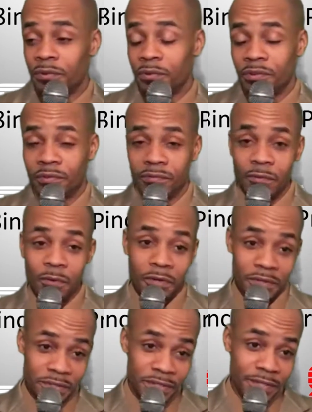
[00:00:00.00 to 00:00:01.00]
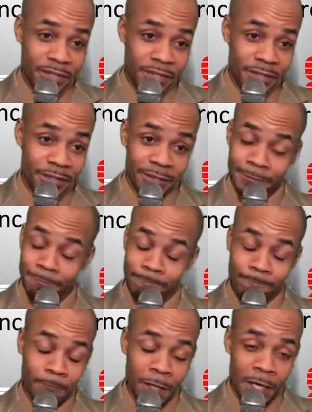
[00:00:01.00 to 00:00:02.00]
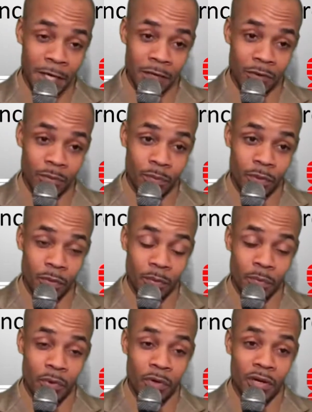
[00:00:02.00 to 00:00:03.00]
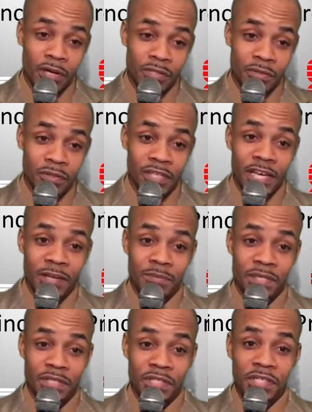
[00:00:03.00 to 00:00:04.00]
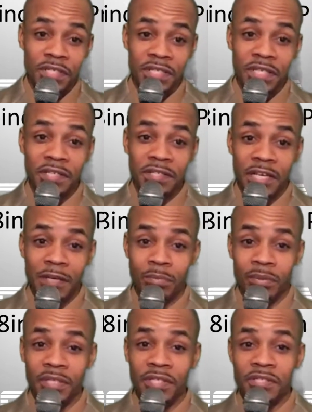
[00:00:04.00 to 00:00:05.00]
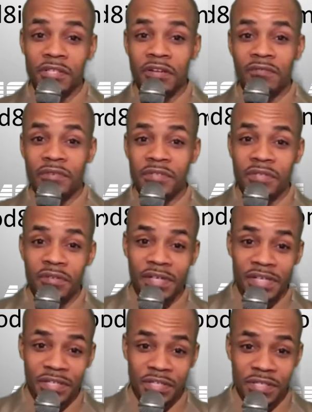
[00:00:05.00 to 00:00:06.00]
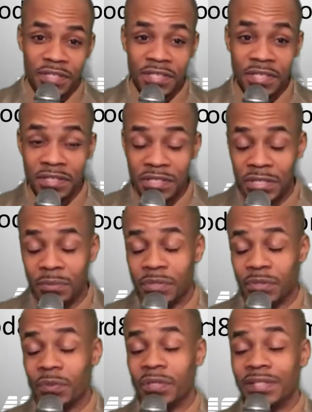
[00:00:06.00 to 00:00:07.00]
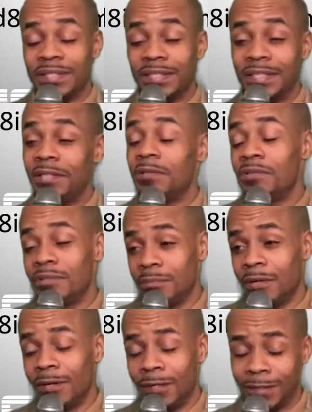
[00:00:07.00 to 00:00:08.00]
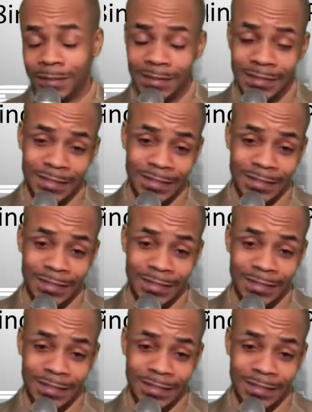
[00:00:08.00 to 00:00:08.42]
through a divorce. The report also claimed that she kicked a police officer and she said that she was going to kill them all.